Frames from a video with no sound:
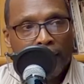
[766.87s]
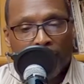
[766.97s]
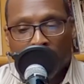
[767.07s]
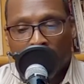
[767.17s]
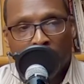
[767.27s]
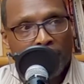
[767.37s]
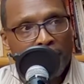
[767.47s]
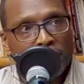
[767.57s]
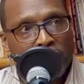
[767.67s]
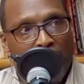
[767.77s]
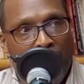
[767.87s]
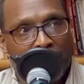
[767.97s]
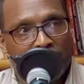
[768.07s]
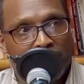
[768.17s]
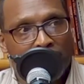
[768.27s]
The other
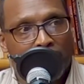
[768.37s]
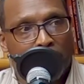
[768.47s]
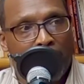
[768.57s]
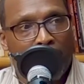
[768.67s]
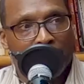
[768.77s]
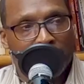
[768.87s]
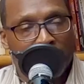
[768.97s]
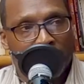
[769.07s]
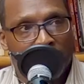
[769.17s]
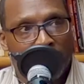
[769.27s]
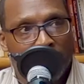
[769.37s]
attracts the positive.